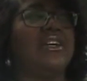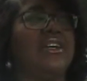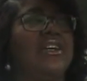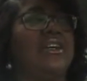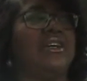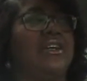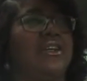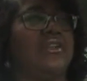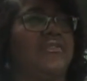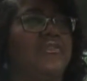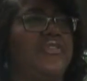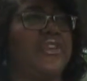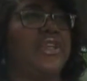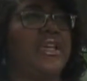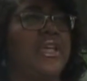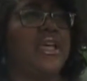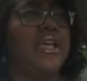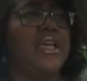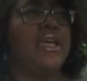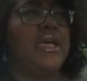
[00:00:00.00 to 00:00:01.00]
of,
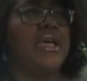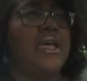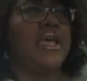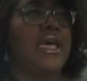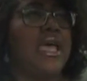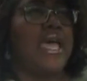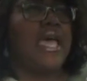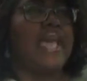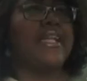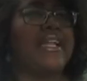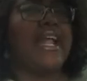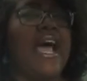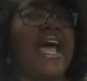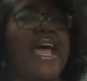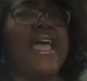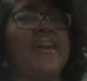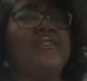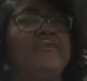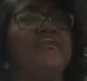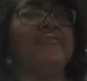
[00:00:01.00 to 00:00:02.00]
and
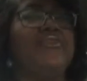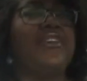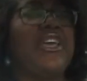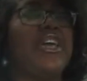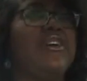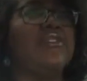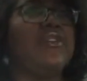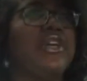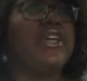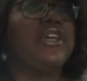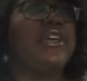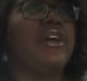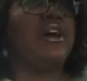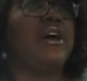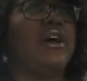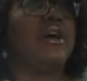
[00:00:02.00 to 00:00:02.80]
I am very